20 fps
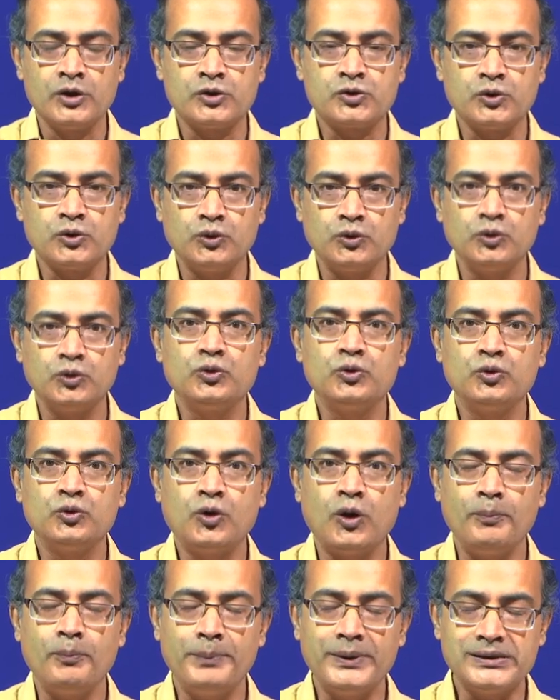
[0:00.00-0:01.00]
So, to
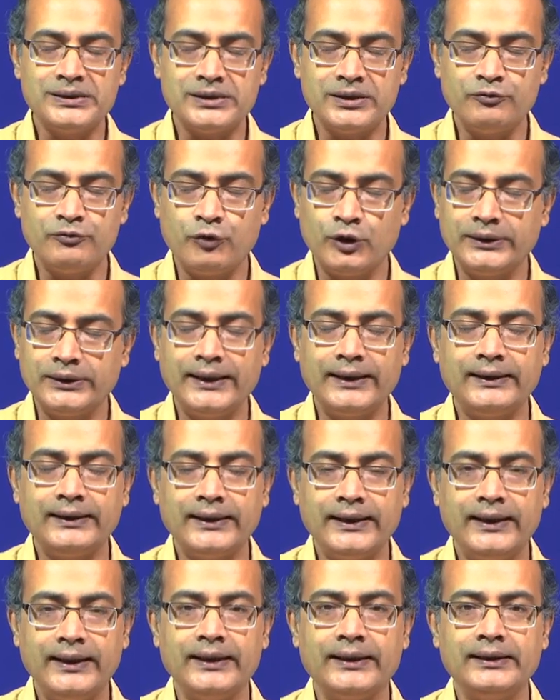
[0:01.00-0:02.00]
compensate for that,
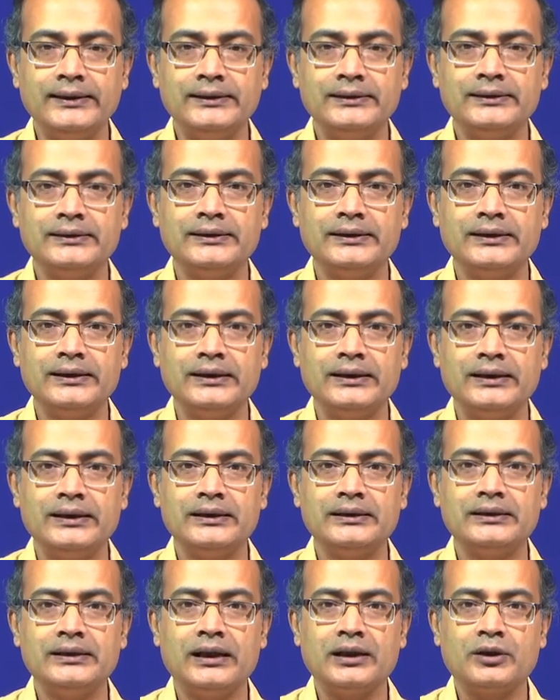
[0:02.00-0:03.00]
again
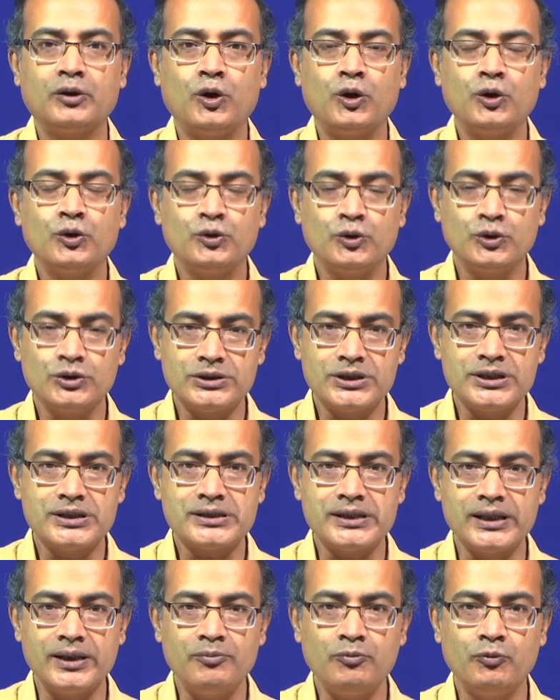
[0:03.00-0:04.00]
the control
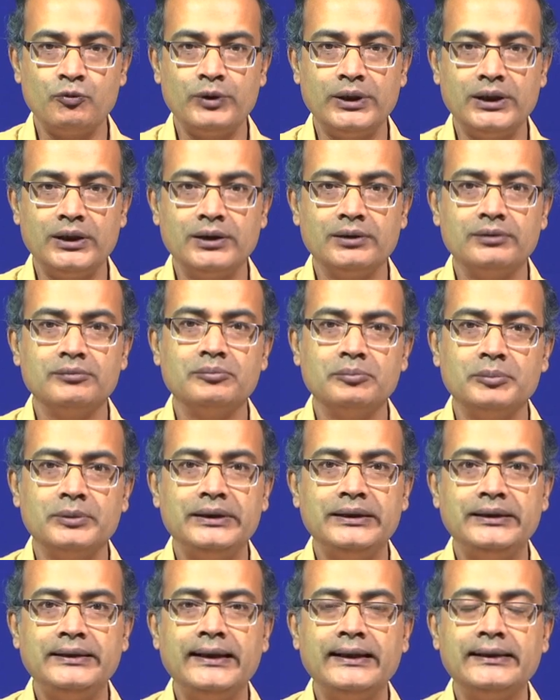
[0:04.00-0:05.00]
system will
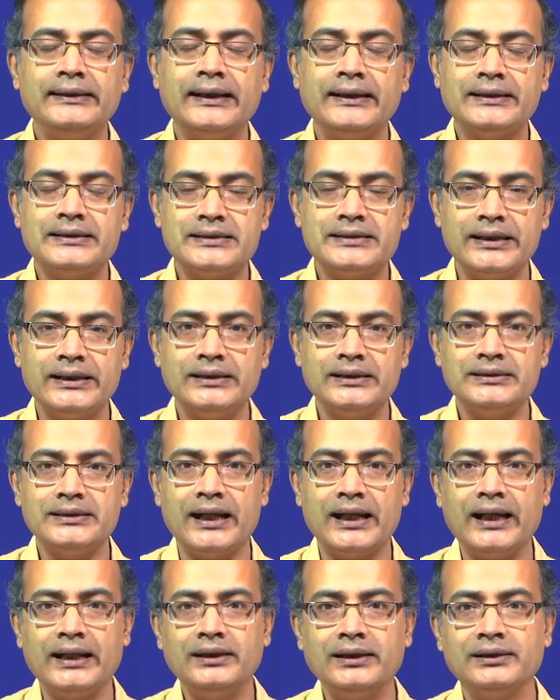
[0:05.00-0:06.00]
detect that change
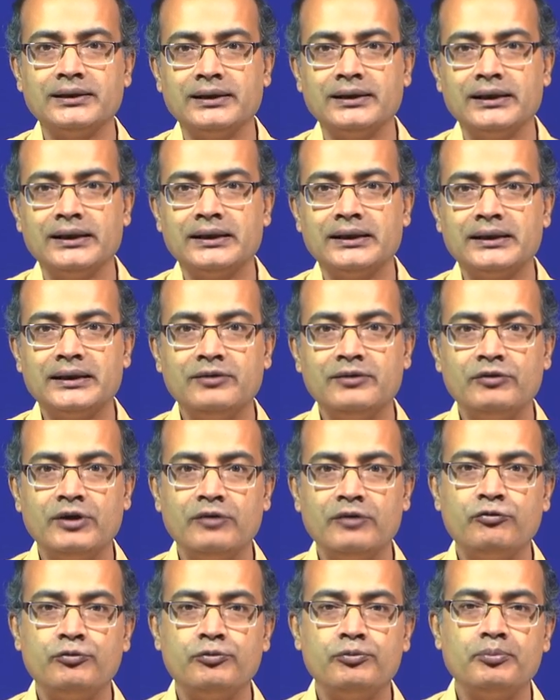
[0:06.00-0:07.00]
and give
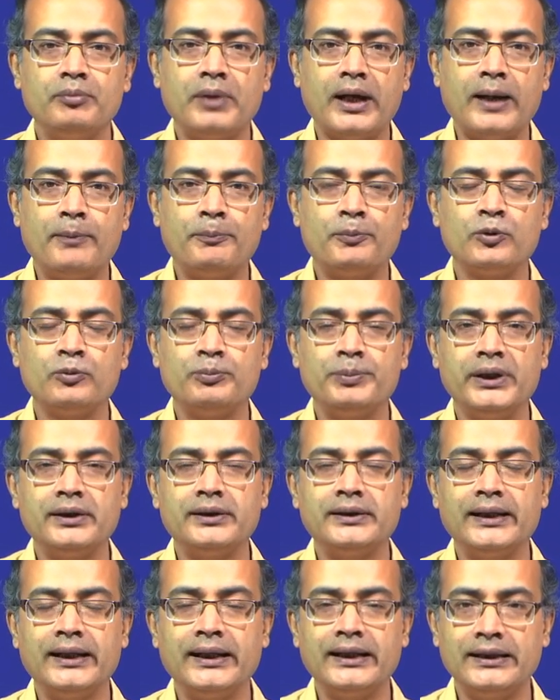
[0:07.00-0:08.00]
a
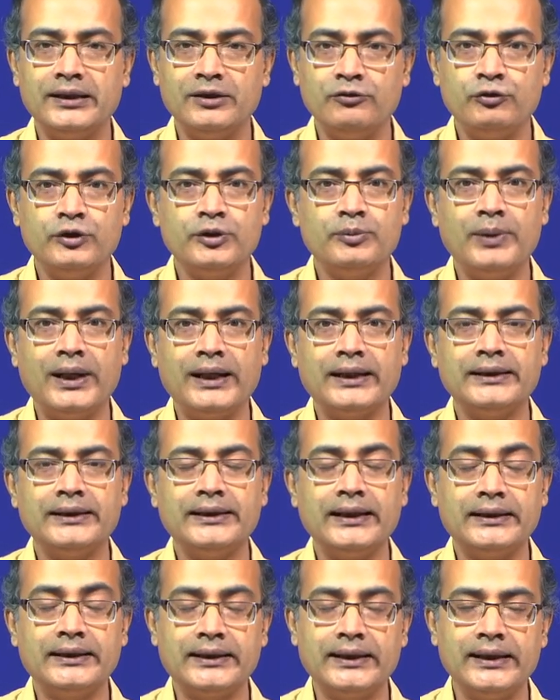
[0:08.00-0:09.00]
appropriate negative feedback. In
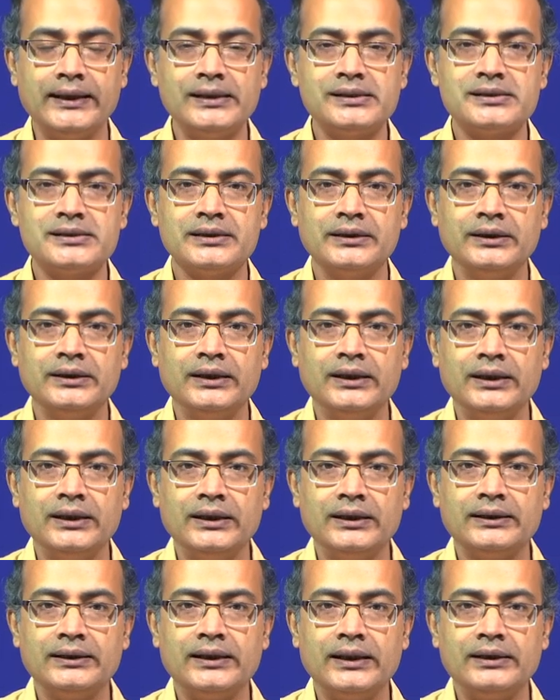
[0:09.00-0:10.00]
that case,
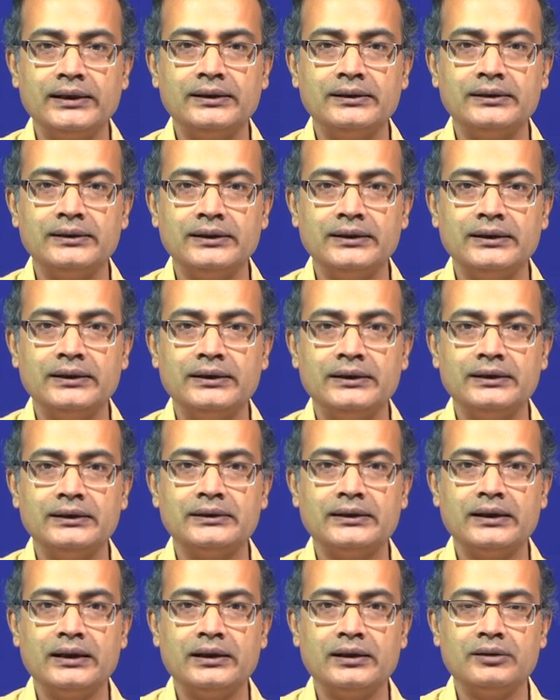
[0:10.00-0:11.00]
that
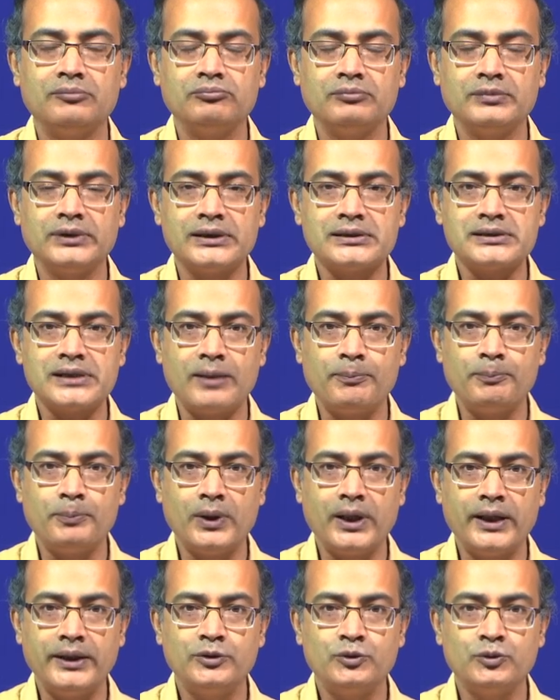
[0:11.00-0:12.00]
the
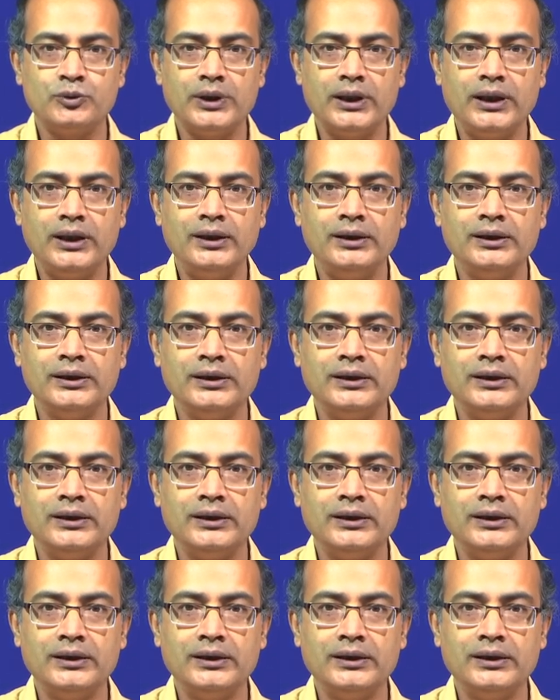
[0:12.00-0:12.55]
supply to the